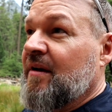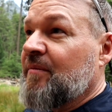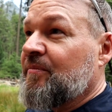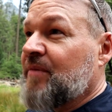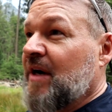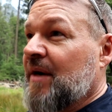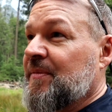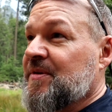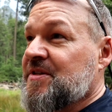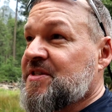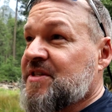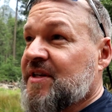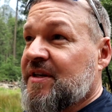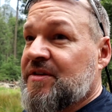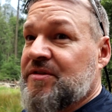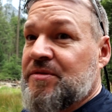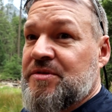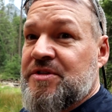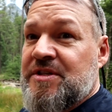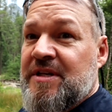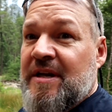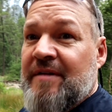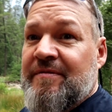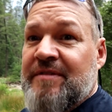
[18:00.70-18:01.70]
probably 6 or
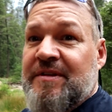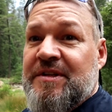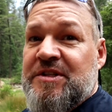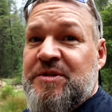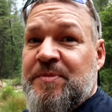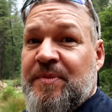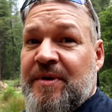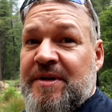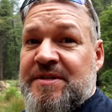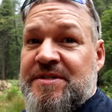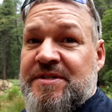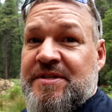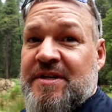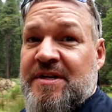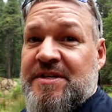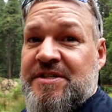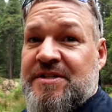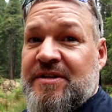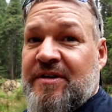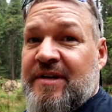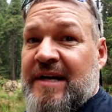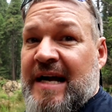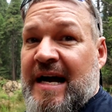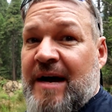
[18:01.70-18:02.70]
7, this place is going to
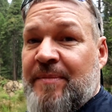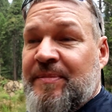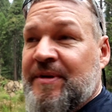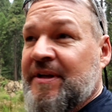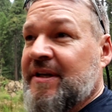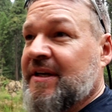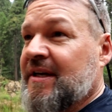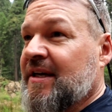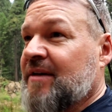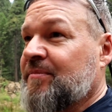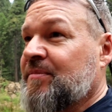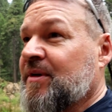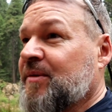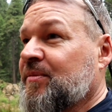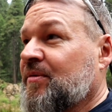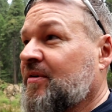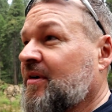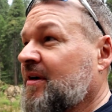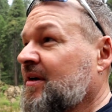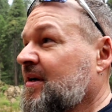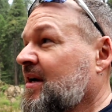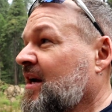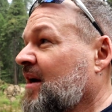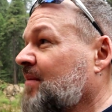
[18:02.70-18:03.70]
start hopping again. People are
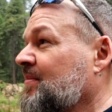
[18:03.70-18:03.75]
going to